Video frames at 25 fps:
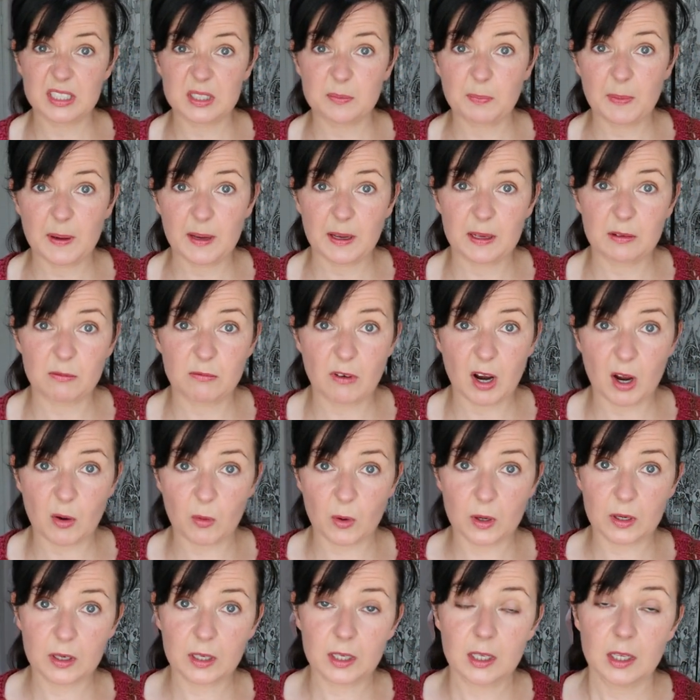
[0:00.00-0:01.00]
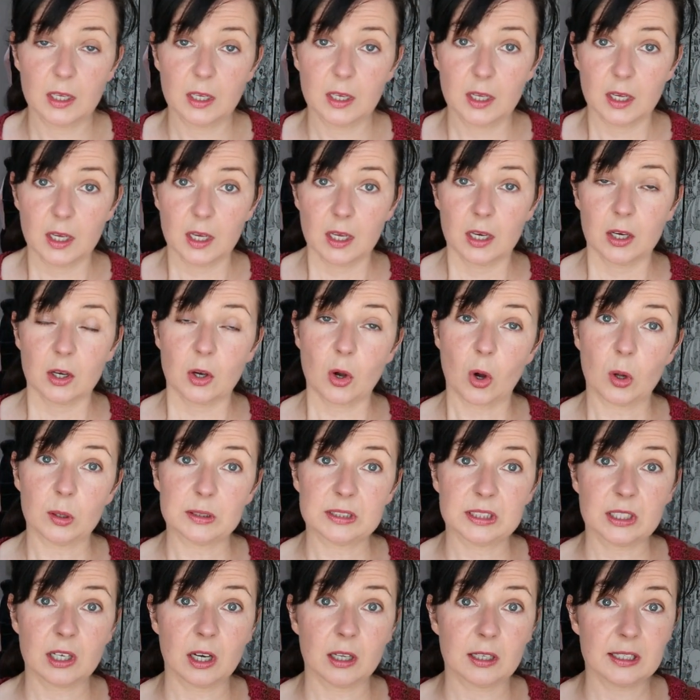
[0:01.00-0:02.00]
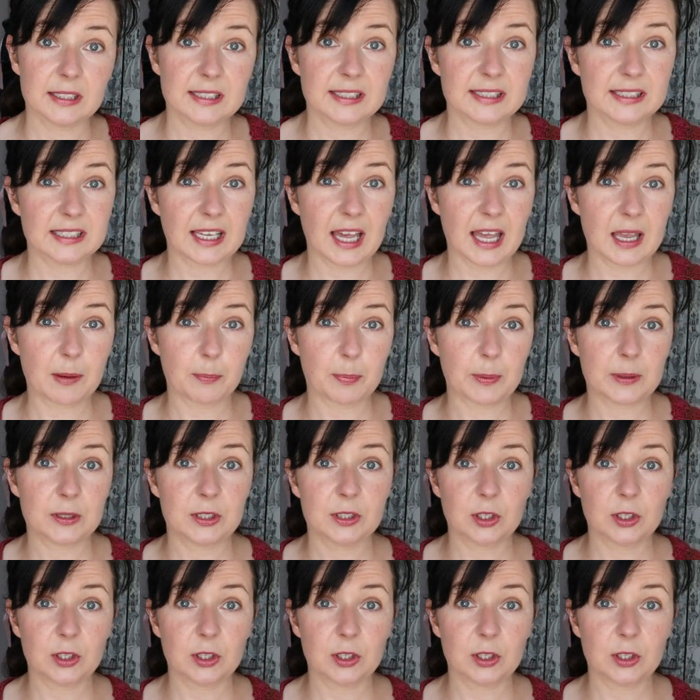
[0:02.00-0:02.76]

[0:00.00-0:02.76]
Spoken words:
It's by Rowan, called Colorscape